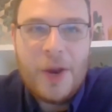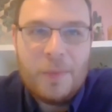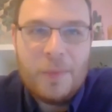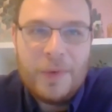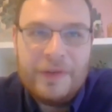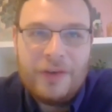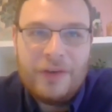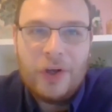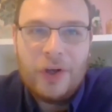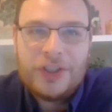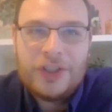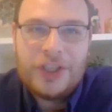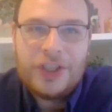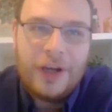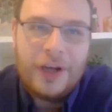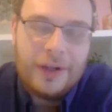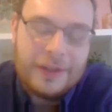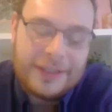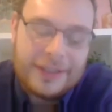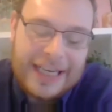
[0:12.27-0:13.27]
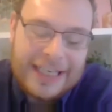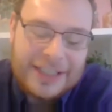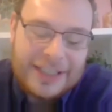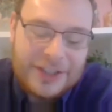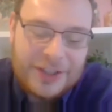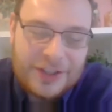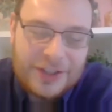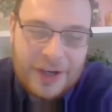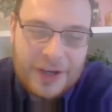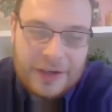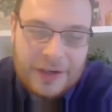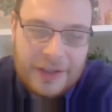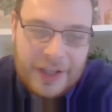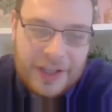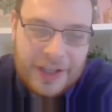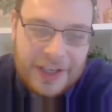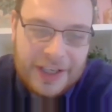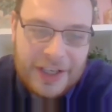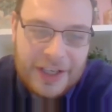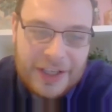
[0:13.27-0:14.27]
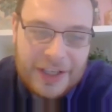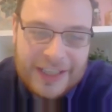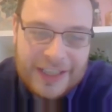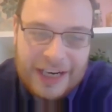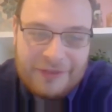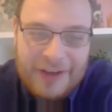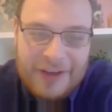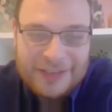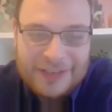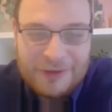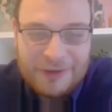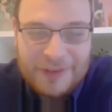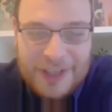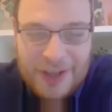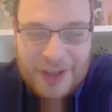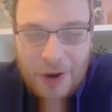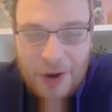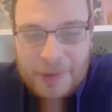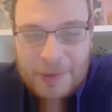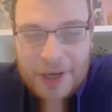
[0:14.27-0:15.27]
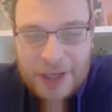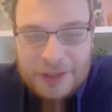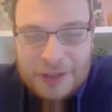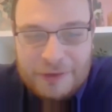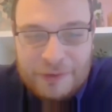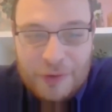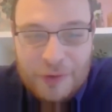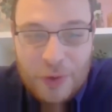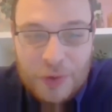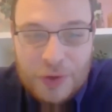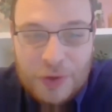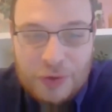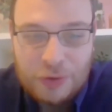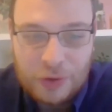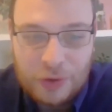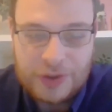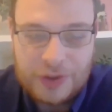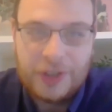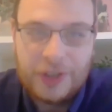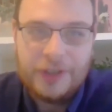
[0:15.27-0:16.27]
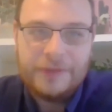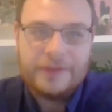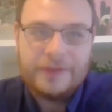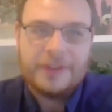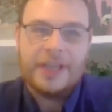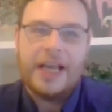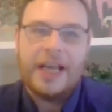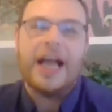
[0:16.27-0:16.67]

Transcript: We've got Charles Instone, the Director of E-commerce for the drugstore,